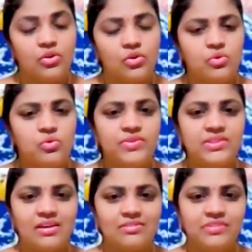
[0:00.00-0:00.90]
Go
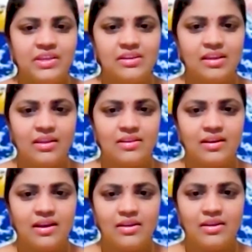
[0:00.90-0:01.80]
with our feeling,
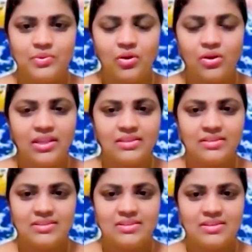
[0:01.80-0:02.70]
our body.
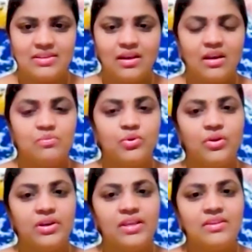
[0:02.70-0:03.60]
Our
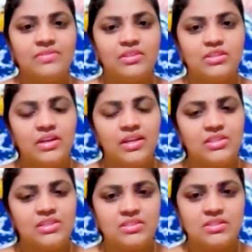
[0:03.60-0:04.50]
body will
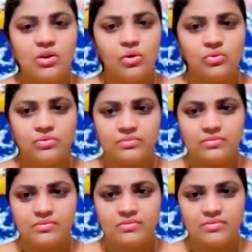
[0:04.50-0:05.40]
let us know
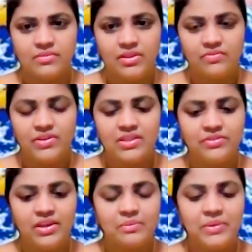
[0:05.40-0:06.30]

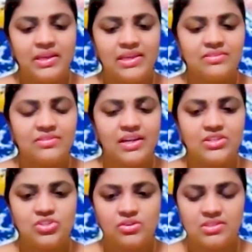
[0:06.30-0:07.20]
whether we are making the
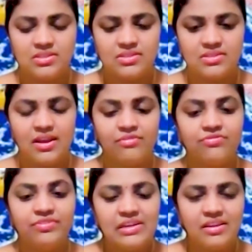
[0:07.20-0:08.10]
right choices. Our
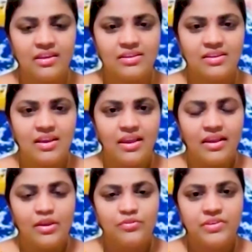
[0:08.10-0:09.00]
feeling.
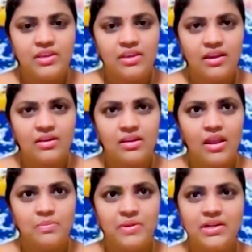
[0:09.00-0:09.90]

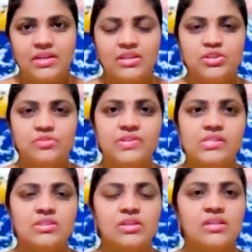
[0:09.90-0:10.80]
In meditation,
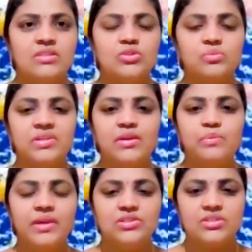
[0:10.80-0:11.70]
we see so many
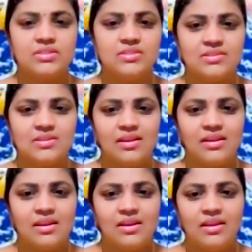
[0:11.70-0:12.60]
images.
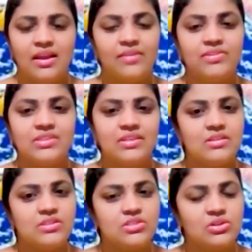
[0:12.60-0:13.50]

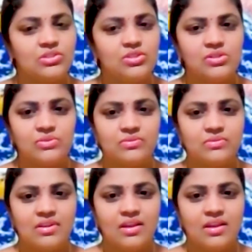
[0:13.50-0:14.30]
Everything is not true.